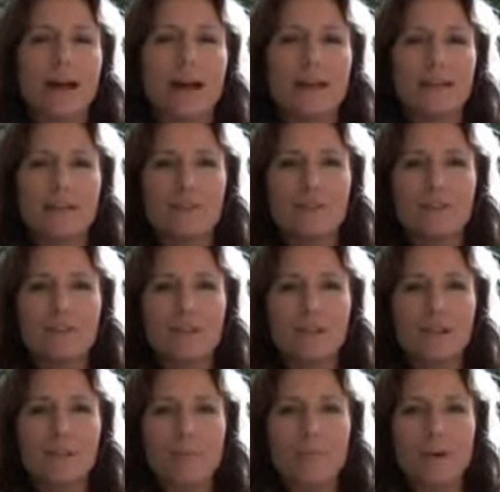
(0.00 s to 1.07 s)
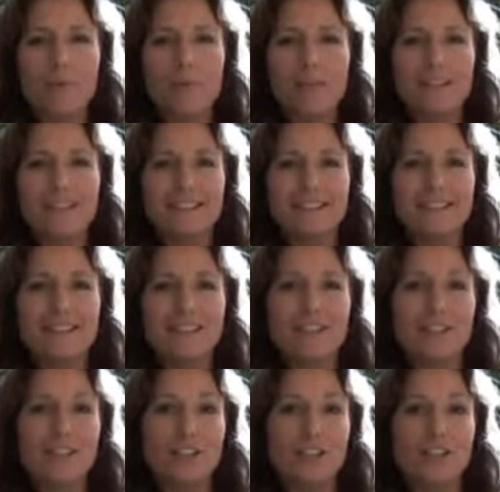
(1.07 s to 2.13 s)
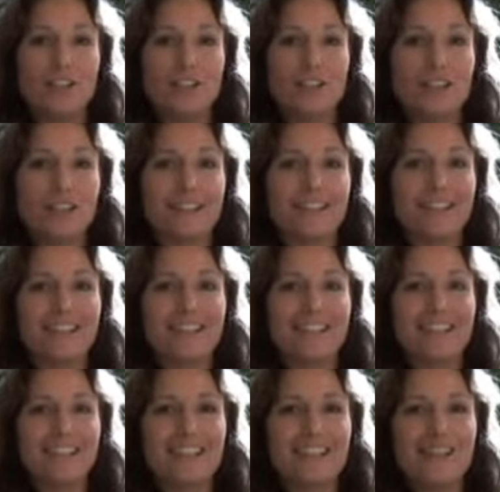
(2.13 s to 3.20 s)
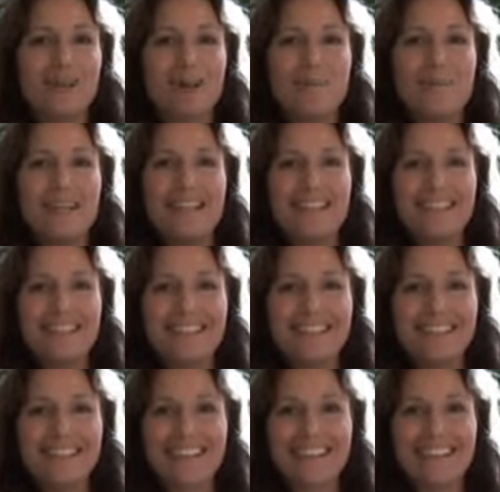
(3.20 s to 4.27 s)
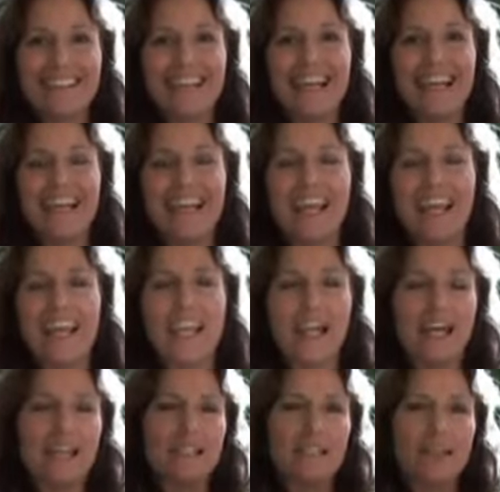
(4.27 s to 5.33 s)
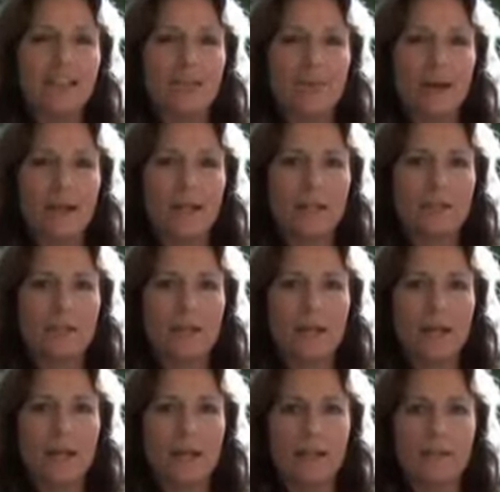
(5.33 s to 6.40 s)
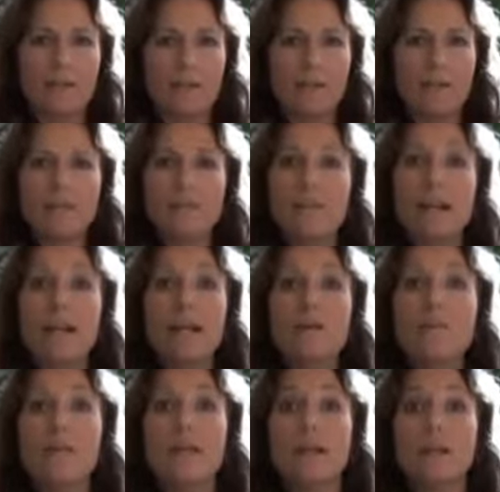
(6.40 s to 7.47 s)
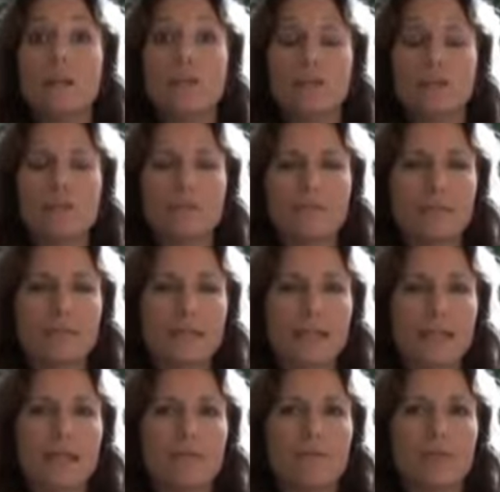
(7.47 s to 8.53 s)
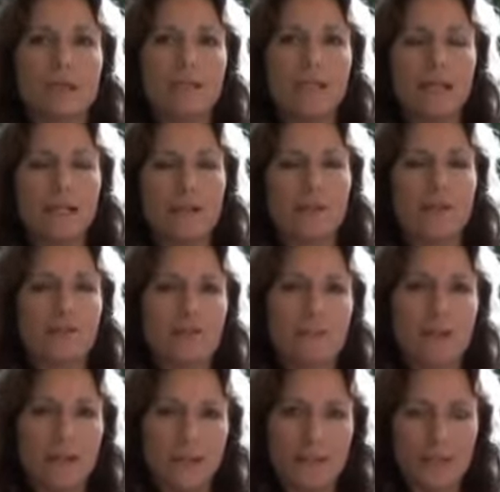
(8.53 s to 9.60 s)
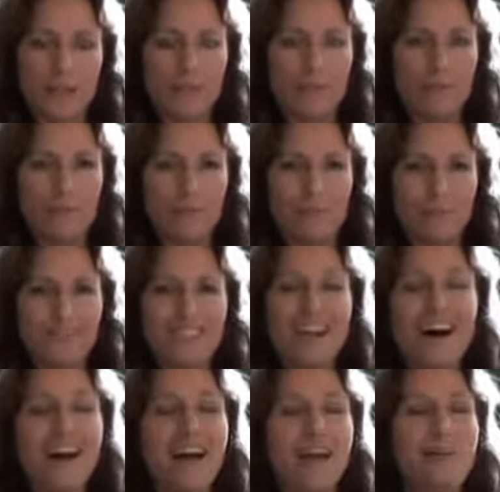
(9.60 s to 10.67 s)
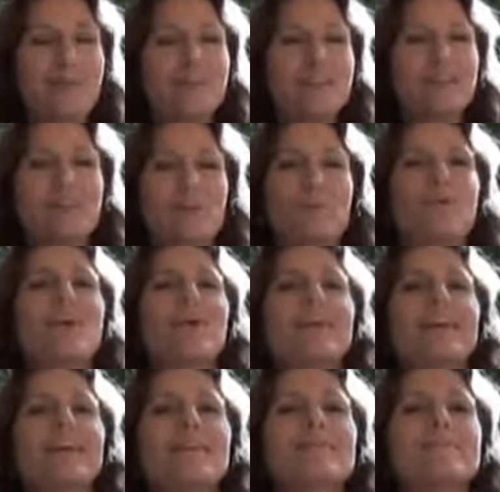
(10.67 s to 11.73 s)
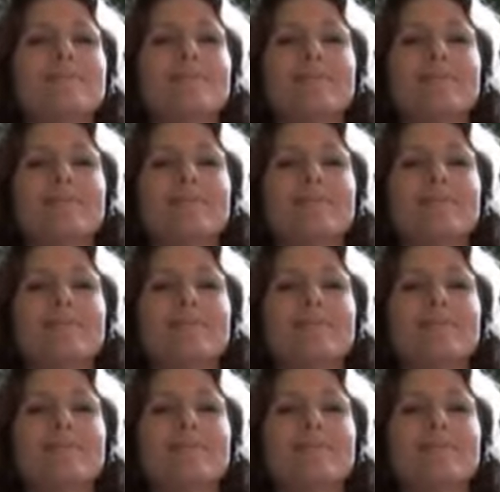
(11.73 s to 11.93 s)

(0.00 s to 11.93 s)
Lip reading: that, those little moments that the genius can come in and light its way, so that I can be here of service. And I think if I take those meditative times each morning